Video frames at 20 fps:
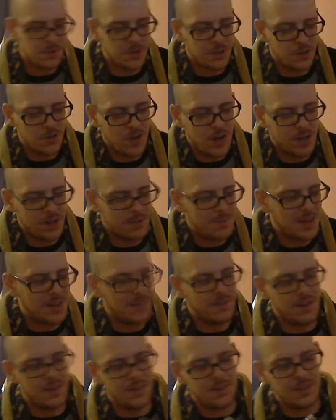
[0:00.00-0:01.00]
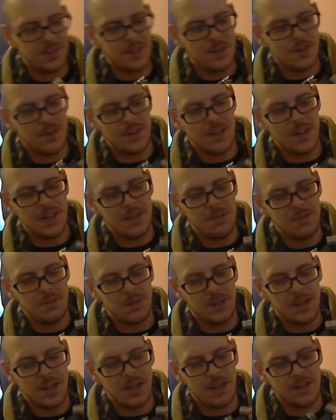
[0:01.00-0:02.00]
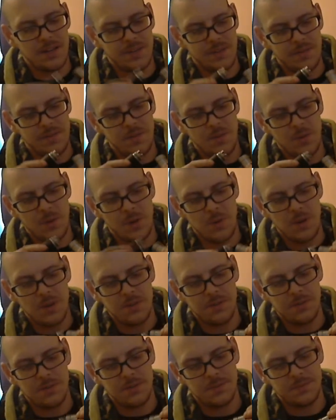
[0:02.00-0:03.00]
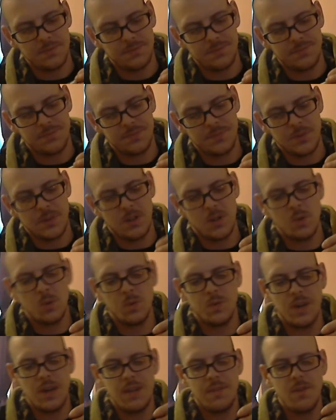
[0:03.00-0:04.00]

we're going to try on the Mini Velocity RD8. We're going to kick it off at 40 watts on a cool fire